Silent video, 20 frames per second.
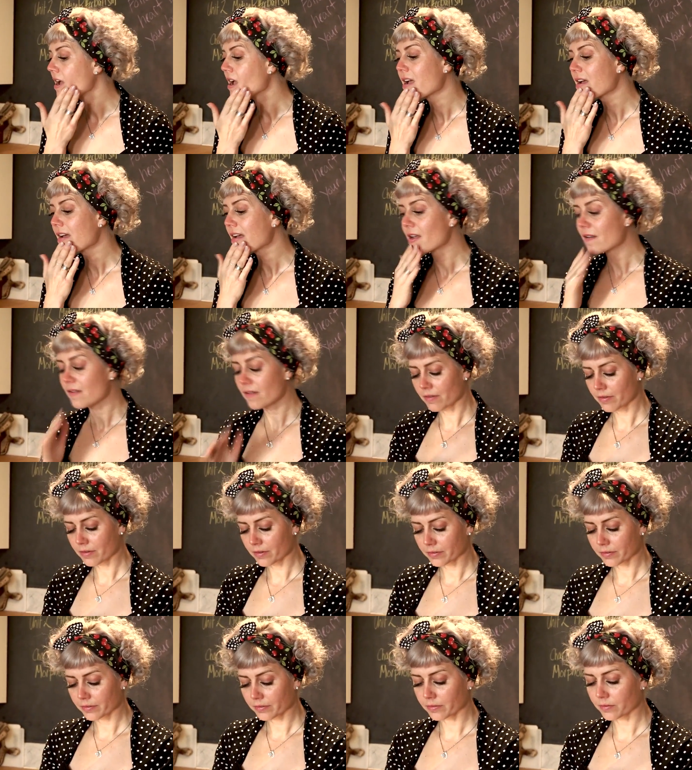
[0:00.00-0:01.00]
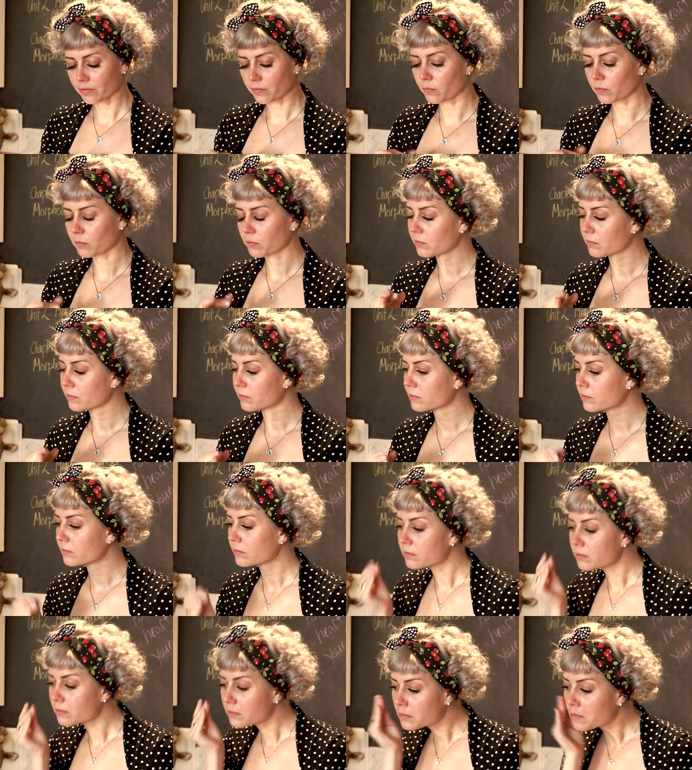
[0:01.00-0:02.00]

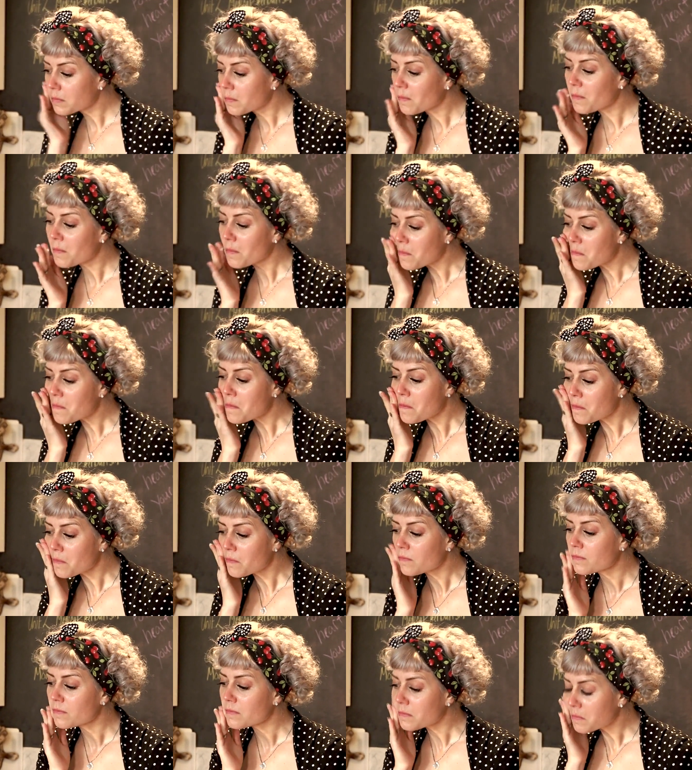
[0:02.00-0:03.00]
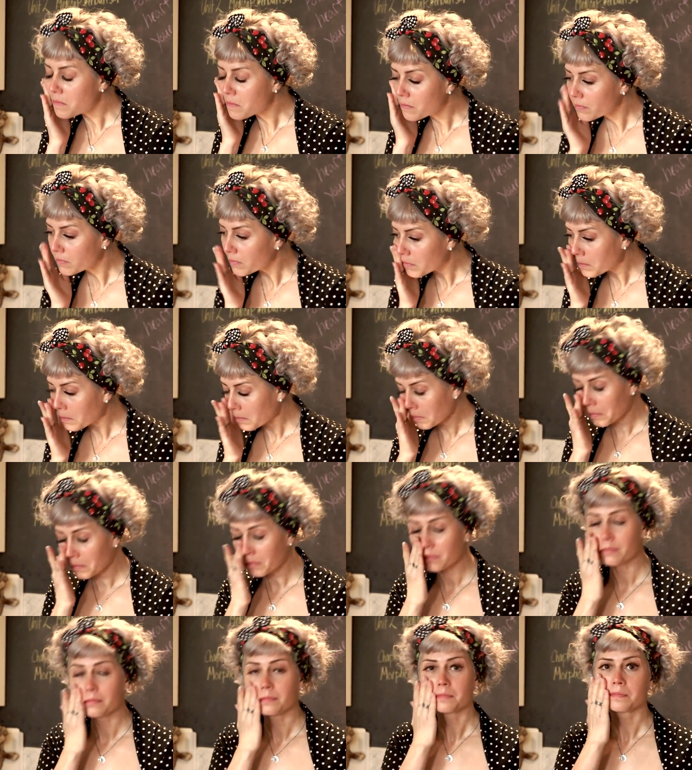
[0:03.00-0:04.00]

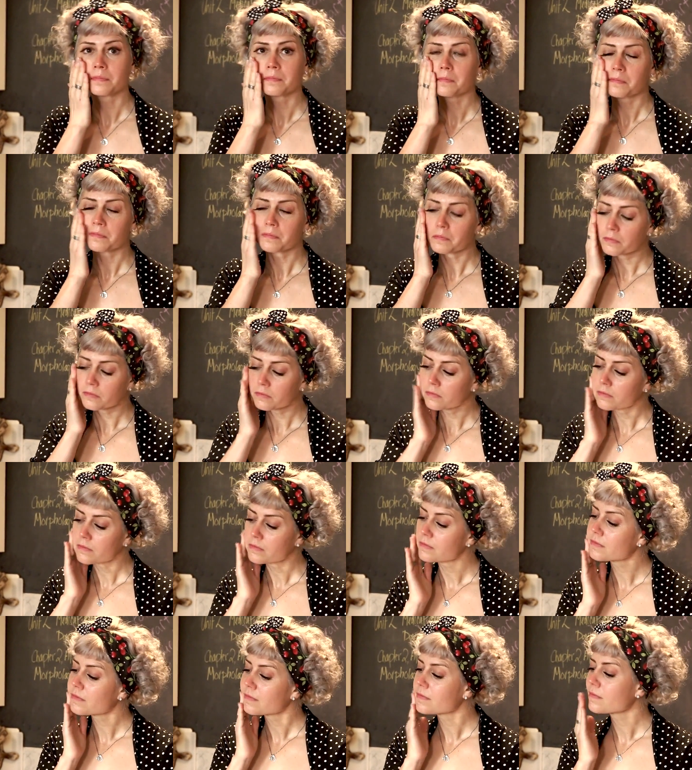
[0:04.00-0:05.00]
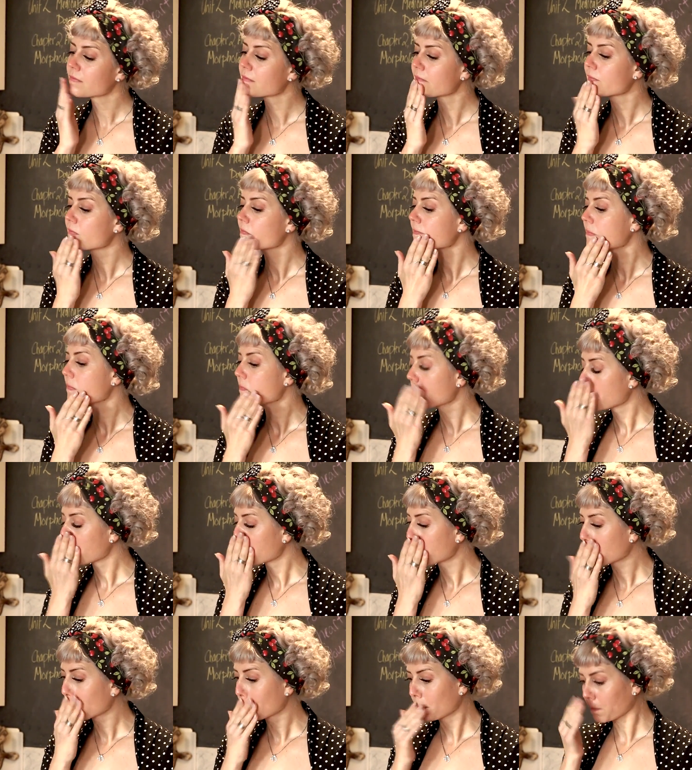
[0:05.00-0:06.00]

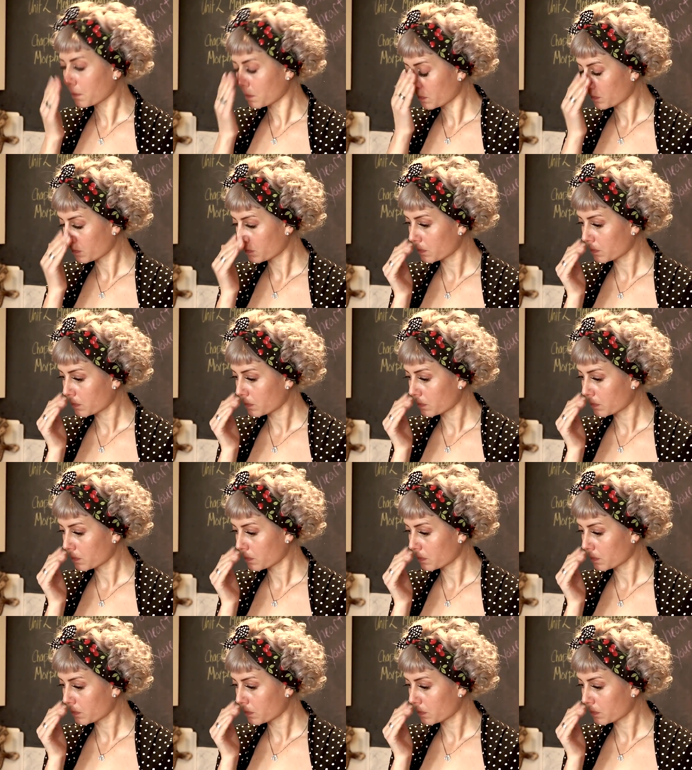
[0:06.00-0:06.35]
Nobody speaks.